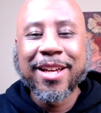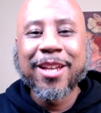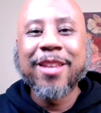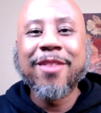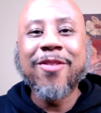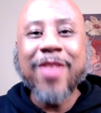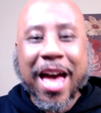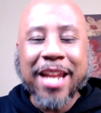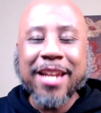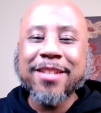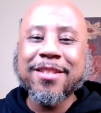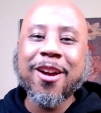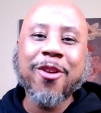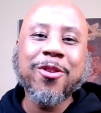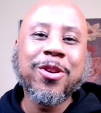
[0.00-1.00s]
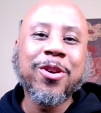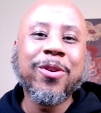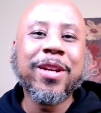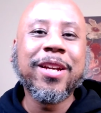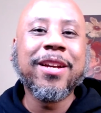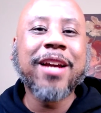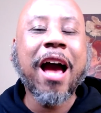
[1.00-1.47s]
That is our
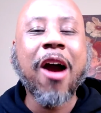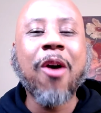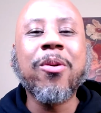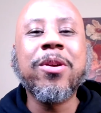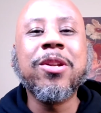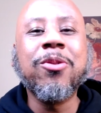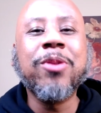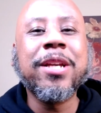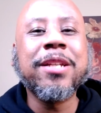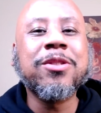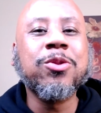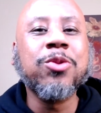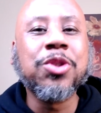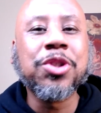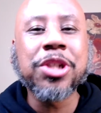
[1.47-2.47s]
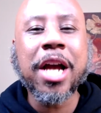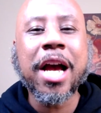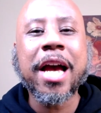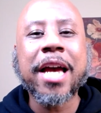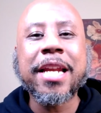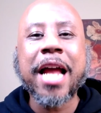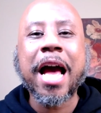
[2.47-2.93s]
duty. Our duty is to
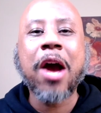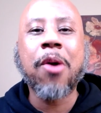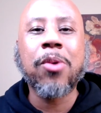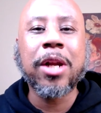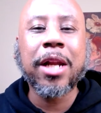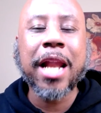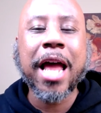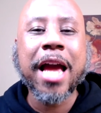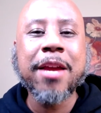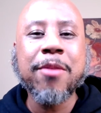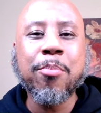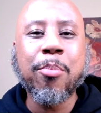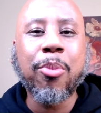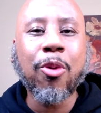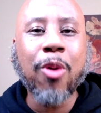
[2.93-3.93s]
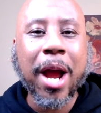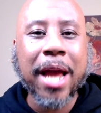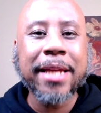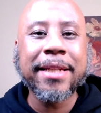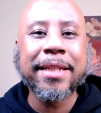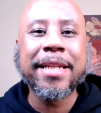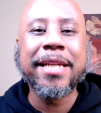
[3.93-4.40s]
shine our light
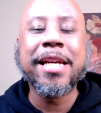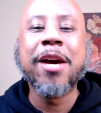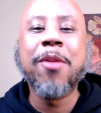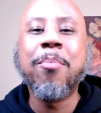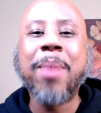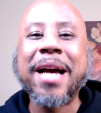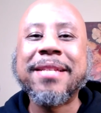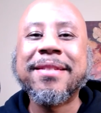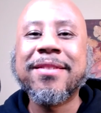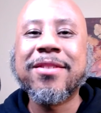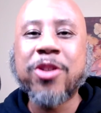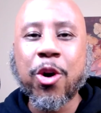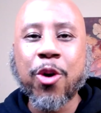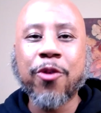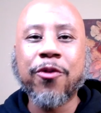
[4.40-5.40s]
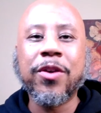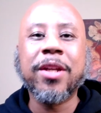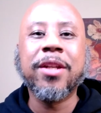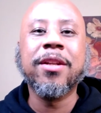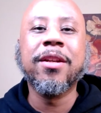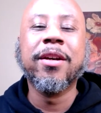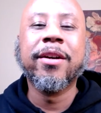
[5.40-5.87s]
brightly by
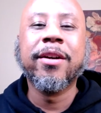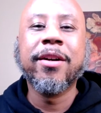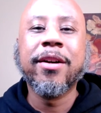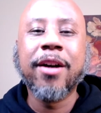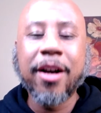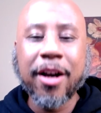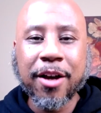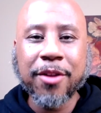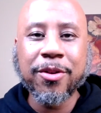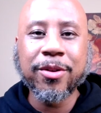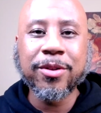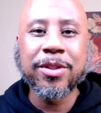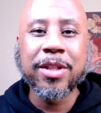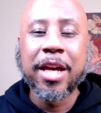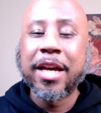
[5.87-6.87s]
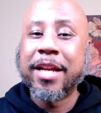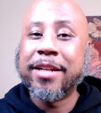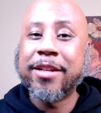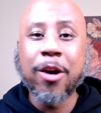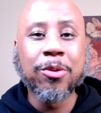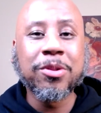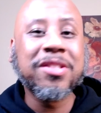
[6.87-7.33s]
serving others.
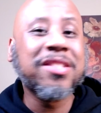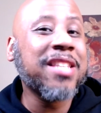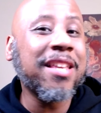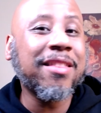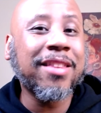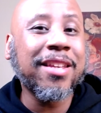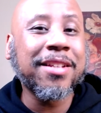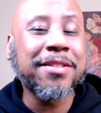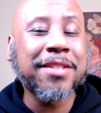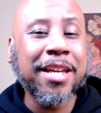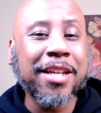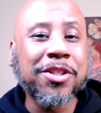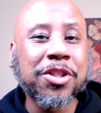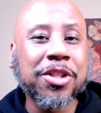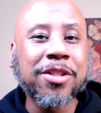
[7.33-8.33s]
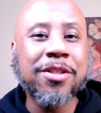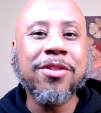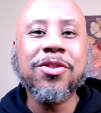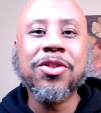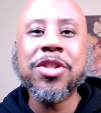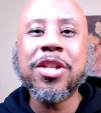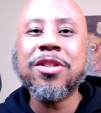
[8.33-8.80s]
Don't seek the attention,
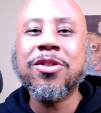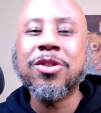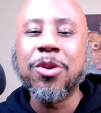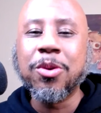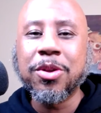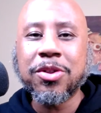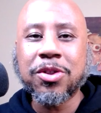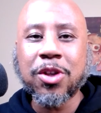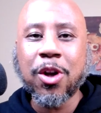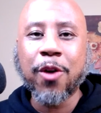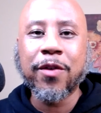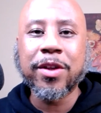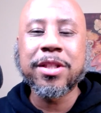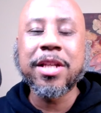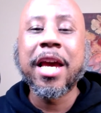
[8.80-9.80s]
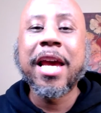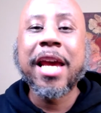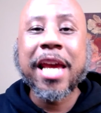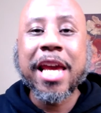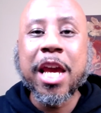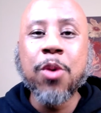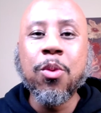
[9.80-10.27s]
just do the service.
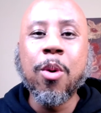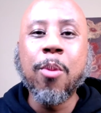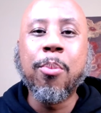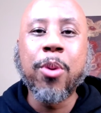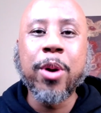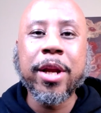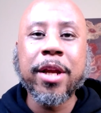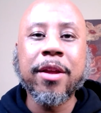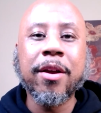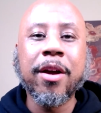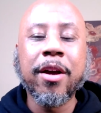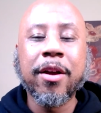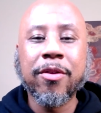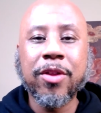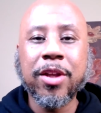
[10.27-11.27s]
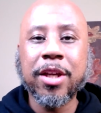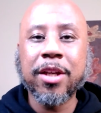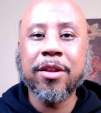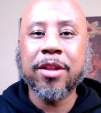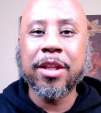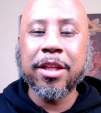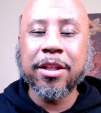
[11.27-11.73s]
He will bring
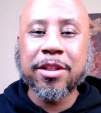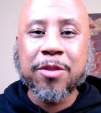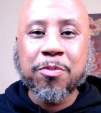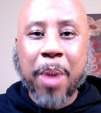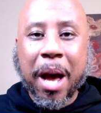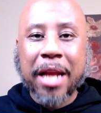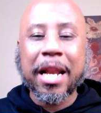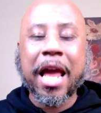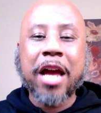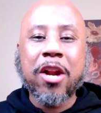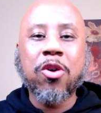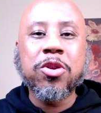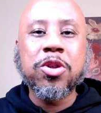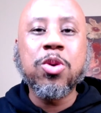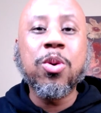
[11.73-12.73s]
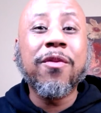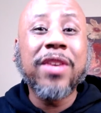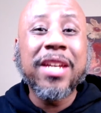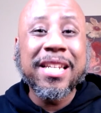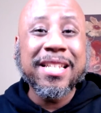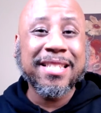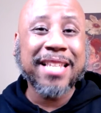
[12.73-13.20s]
the spotlight on you if
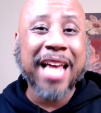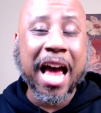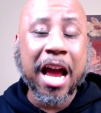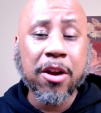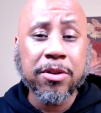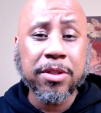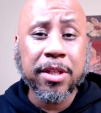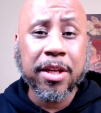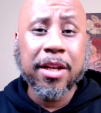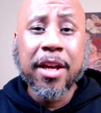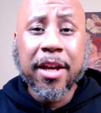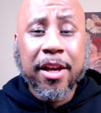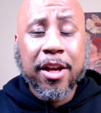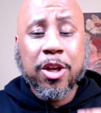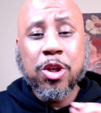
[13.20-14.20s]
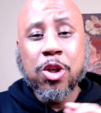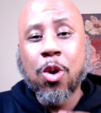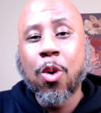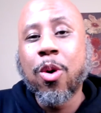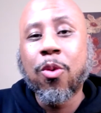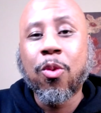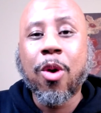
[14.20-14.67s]
he desires it.
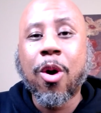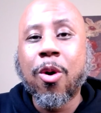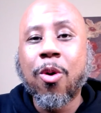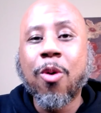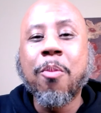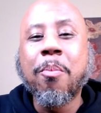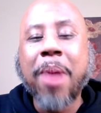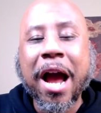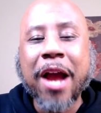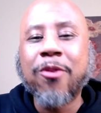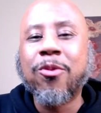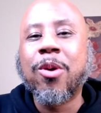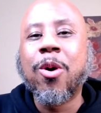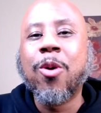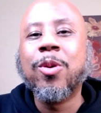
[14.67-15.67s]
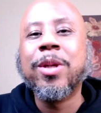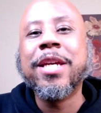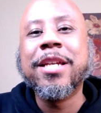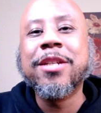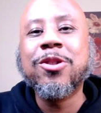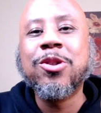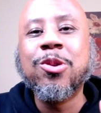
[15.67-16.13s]
Your role, my role,
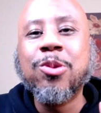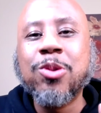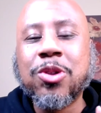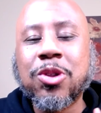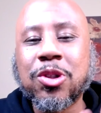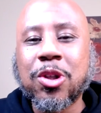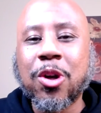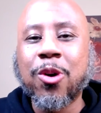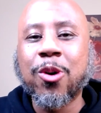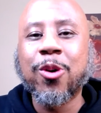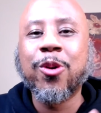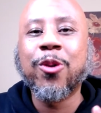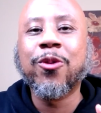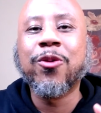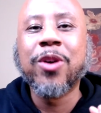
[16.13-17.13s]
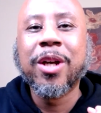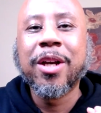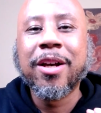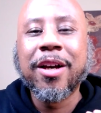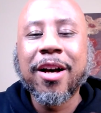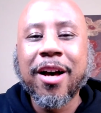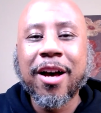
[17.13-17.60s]
is to serve
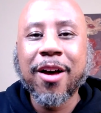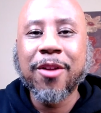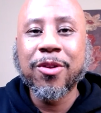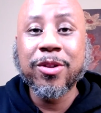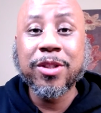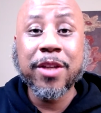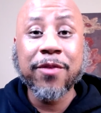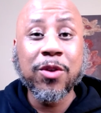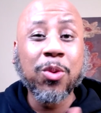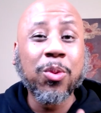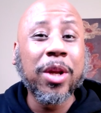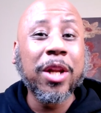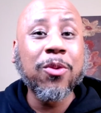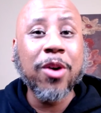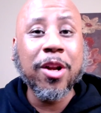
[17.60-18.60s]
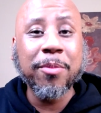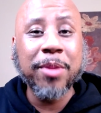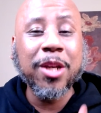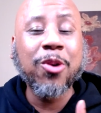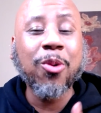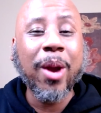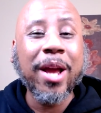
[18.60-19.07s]
others. If you really want to be
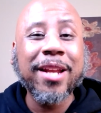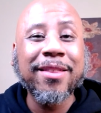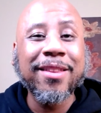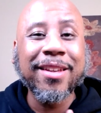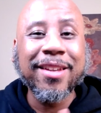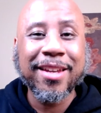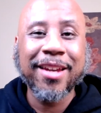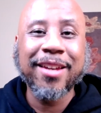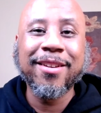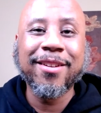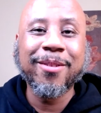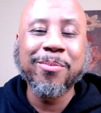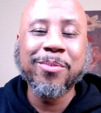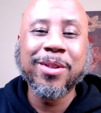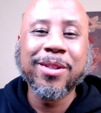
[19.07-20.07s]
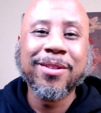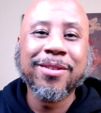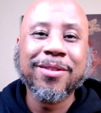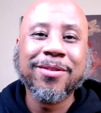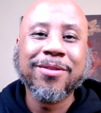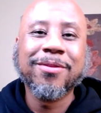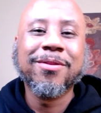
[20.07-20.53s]
great in the kingdom,
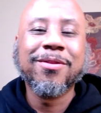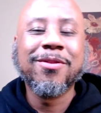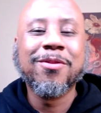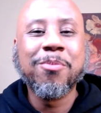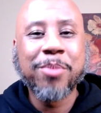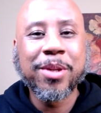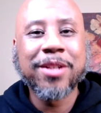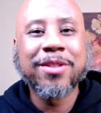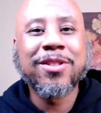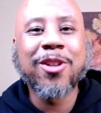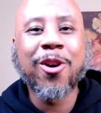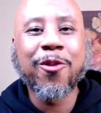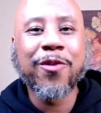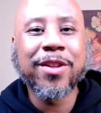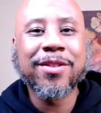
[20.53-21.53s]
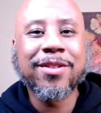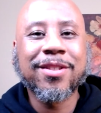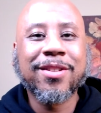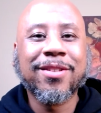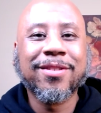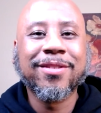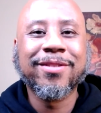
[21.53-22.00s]
be a servant.
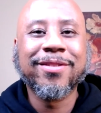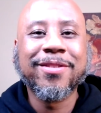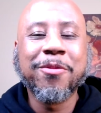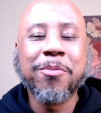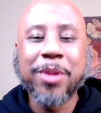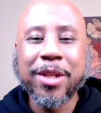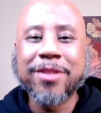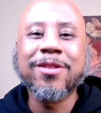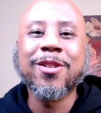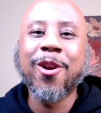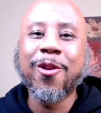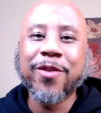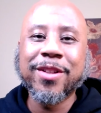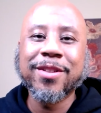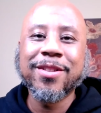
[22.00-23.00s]
Be a servant.